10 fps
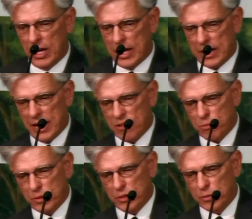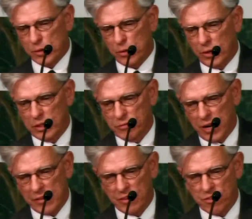And as we do, we're going to
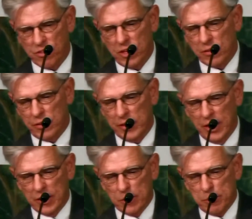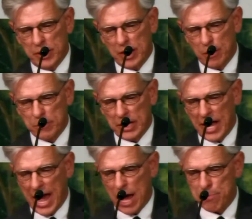find the secret to becoming
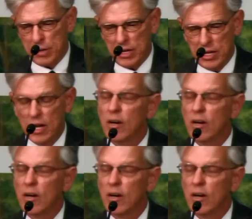happy,